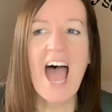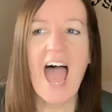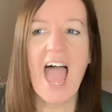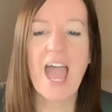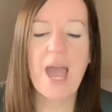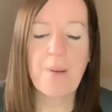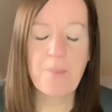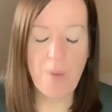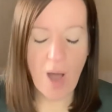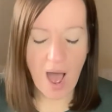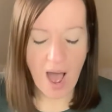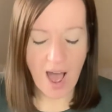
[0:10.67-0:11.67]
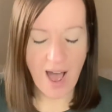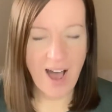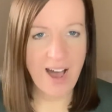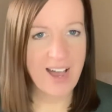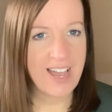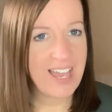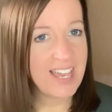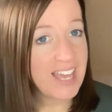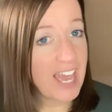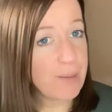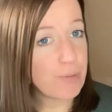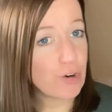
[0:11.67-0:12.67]
I
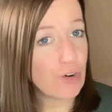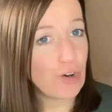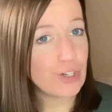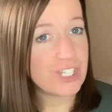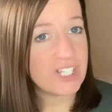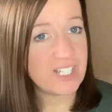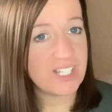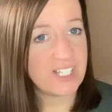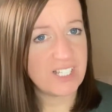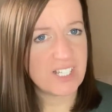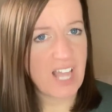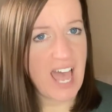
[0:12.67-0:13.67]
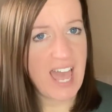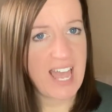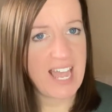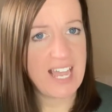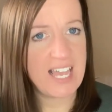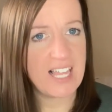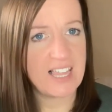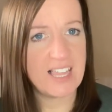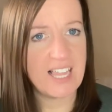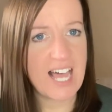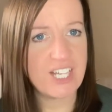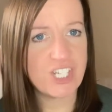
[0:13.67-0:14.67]
came across a
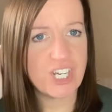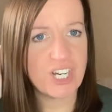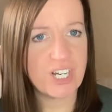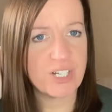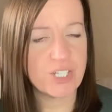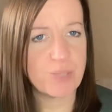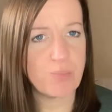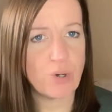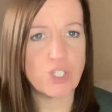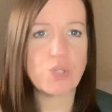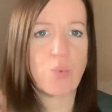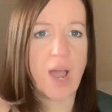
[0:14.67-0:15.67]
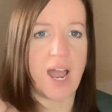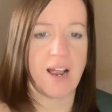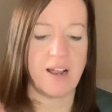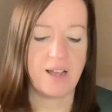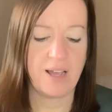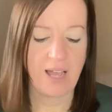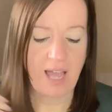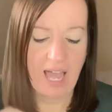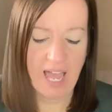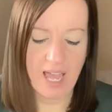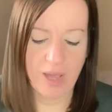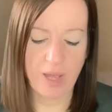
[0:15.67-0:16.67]
leisure sportswear
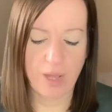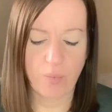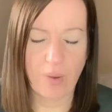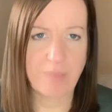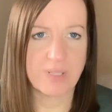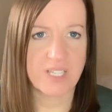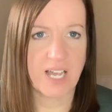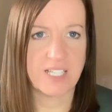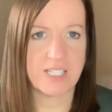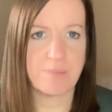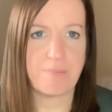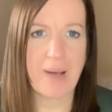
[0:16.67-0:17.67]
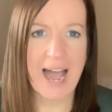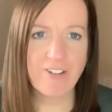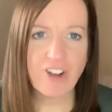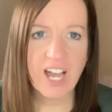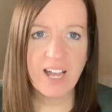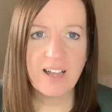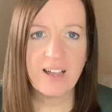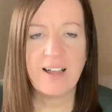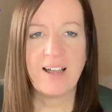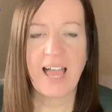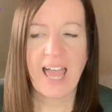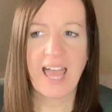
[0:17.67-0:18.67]
website, BARA.
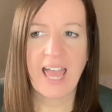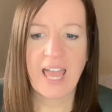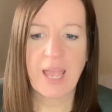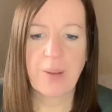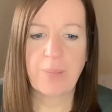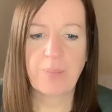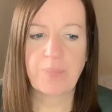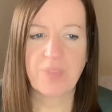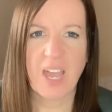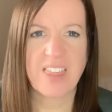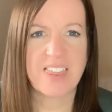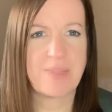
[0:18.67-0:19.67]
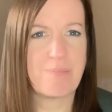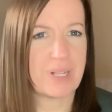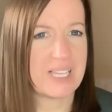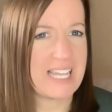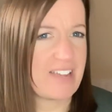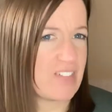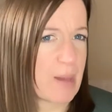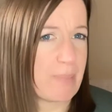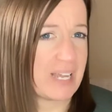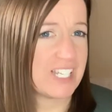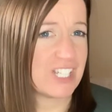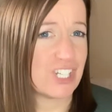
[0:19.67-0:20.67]
I believe they're
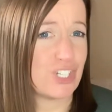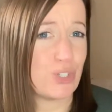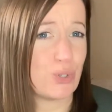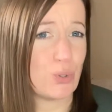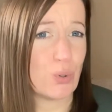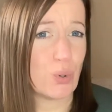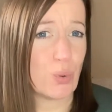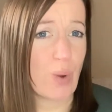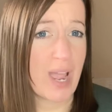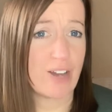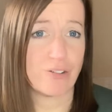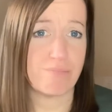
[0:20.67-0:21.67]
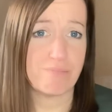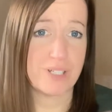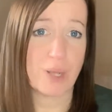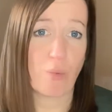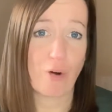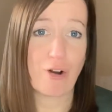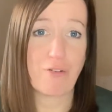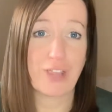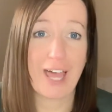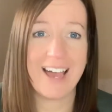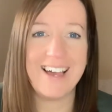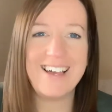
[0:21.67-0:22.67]
based in Norway or somewhere over
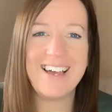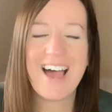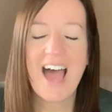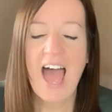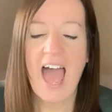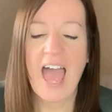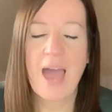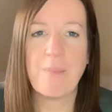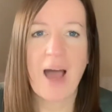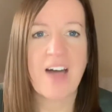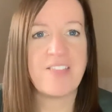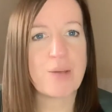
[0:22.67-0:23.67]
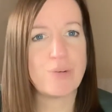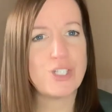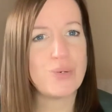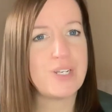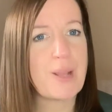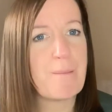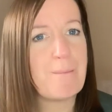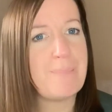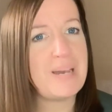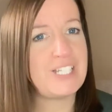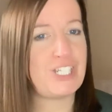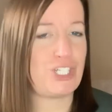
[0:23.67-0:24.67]
there. And they were doing a
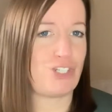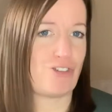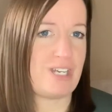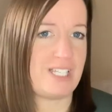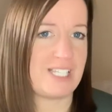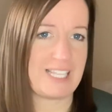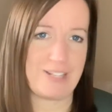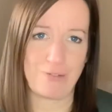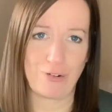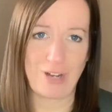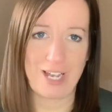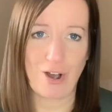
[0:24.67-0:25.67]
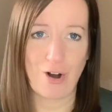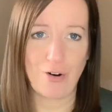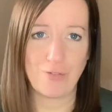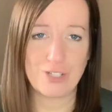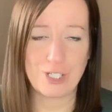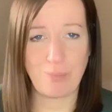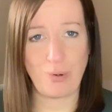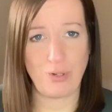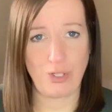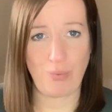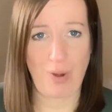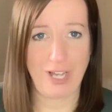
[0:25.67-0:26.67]
mystery delivery of
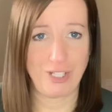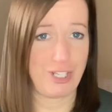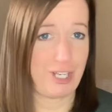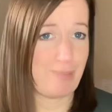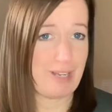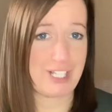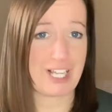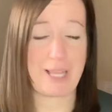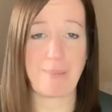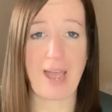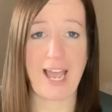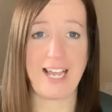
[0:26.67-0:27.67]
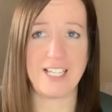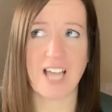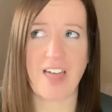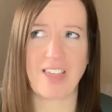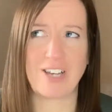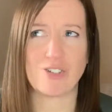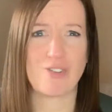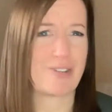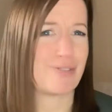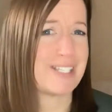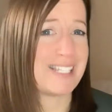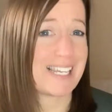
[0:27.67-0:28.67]
sportswear. So you basically paid, I think it was around
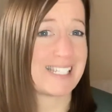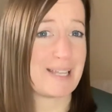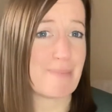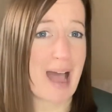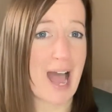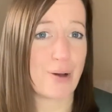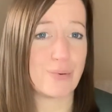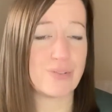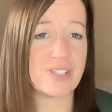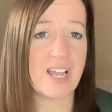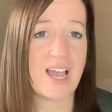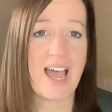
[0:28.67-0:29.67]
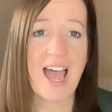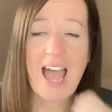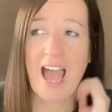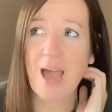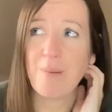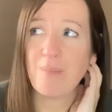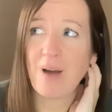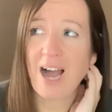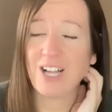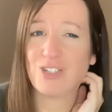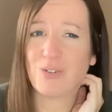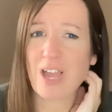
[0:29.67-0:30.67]
£60,
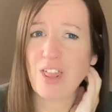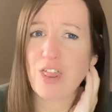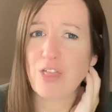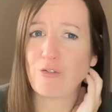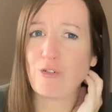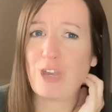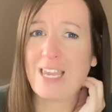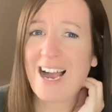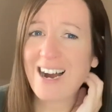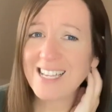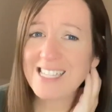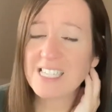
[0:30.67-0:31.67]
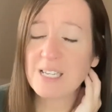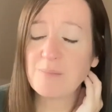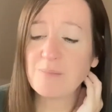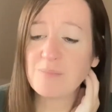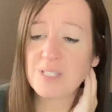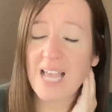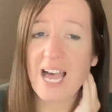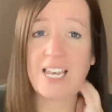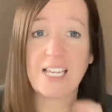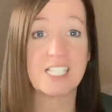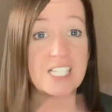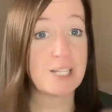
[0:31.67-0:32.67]
and you'll get 3 items and
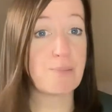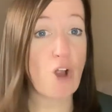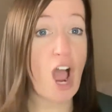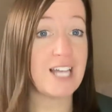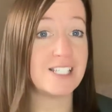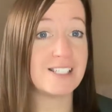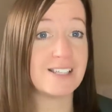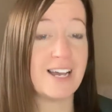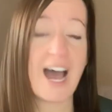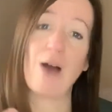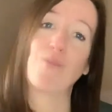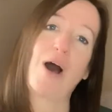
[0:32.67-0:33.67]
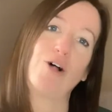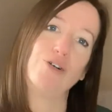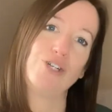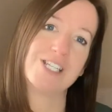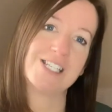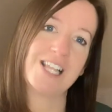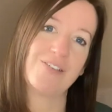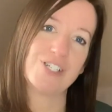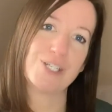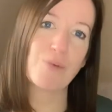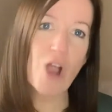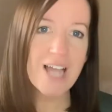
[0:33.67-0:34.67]
it's a surprise. And well, who doesn't love a
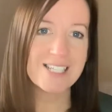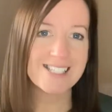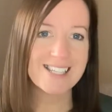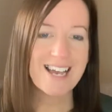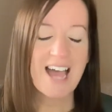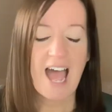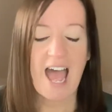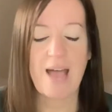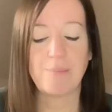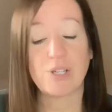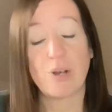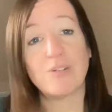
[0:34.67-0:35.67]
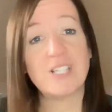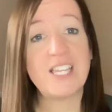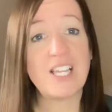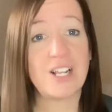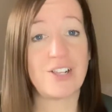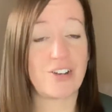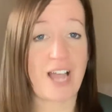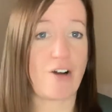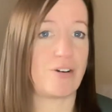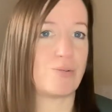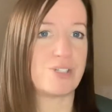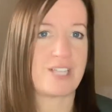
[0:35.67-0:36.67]
surprise? So I was in the lookout.
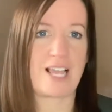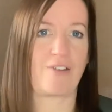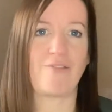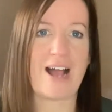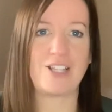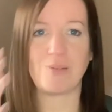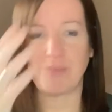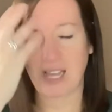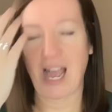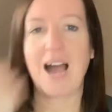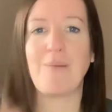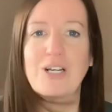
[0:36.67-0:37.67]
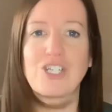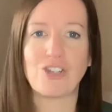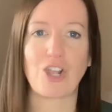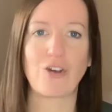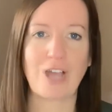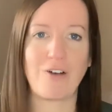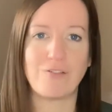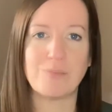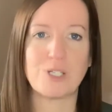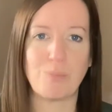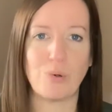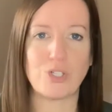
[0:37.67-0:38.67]
It wasn't like a random thing. I am actually in the lookout from
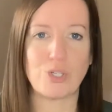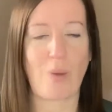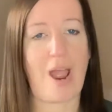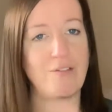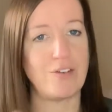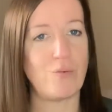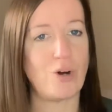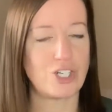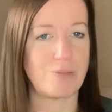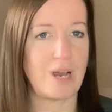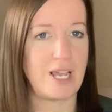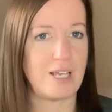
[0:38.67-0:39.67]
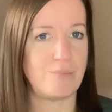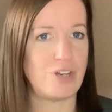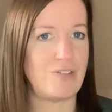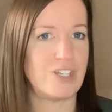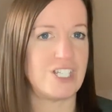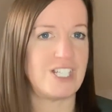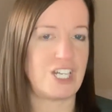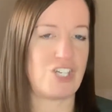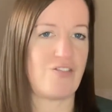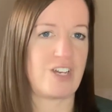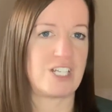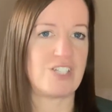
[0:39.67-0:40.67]
sportswear. If you've watched my previous Stitch
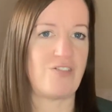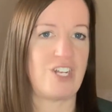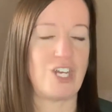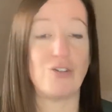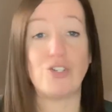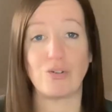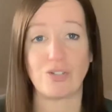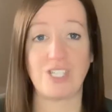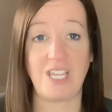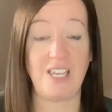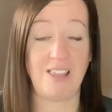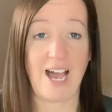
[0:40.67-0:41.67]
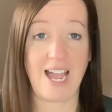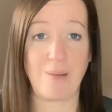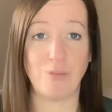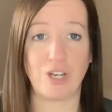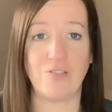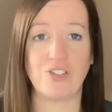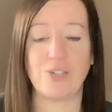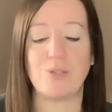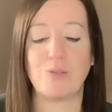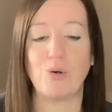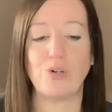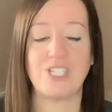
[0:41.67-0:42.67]
Fix videos, you'll see that I am looking for some
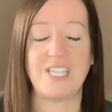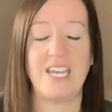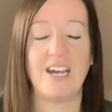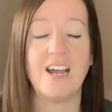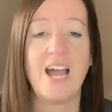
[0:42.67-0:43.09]
sports gear.